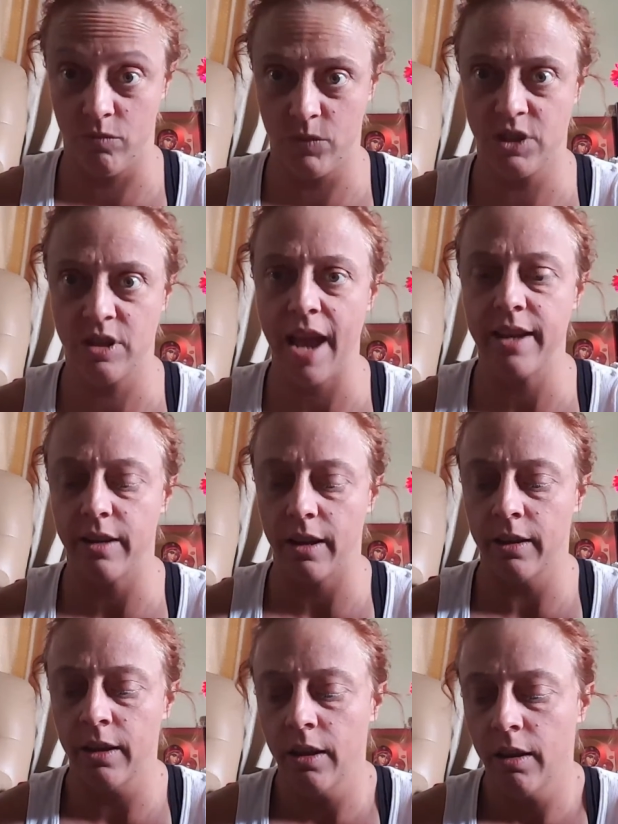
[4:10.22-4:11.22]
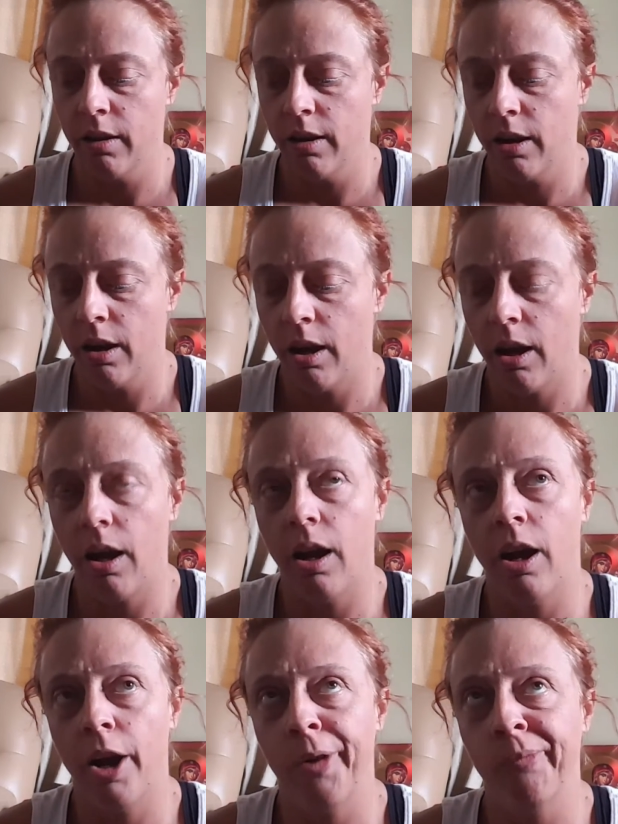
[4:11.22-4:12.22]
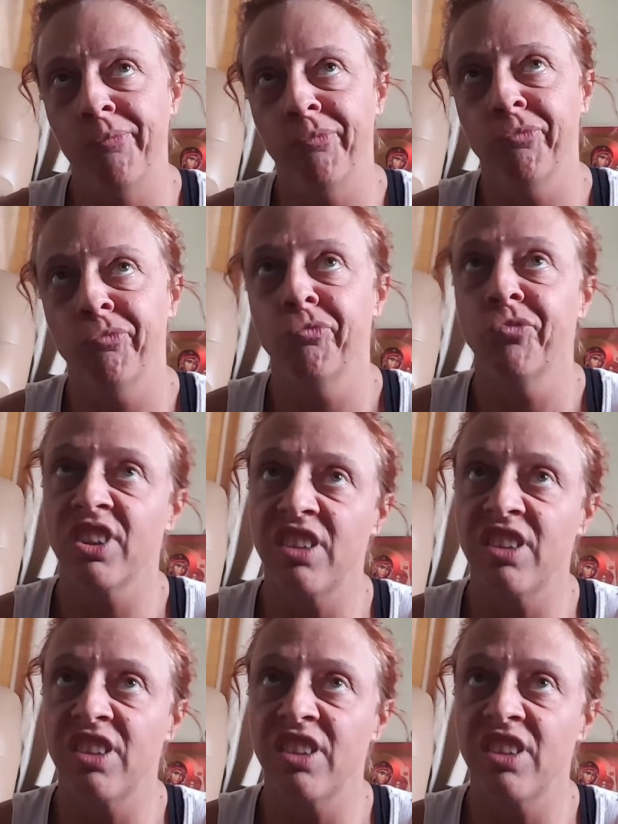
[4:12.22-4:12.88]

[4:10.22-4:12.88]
standing. The